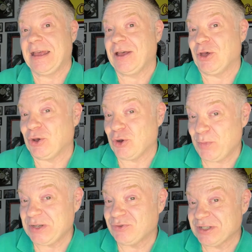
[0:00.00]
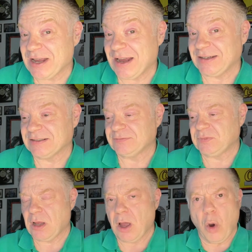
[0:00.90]
Her hubby's resigned.
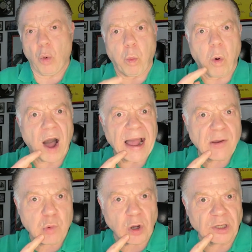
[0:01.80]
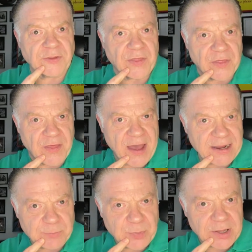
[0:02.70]
Why would
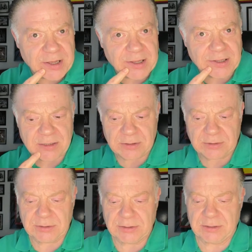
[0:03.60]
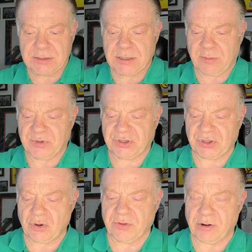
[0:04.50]
that be? I'm
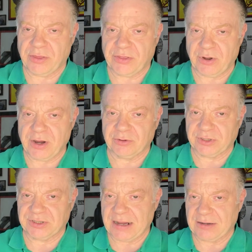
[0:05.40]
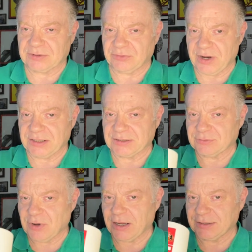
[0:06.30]
sure there are 300,000 reasons
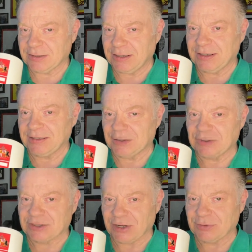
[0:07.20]
why he's also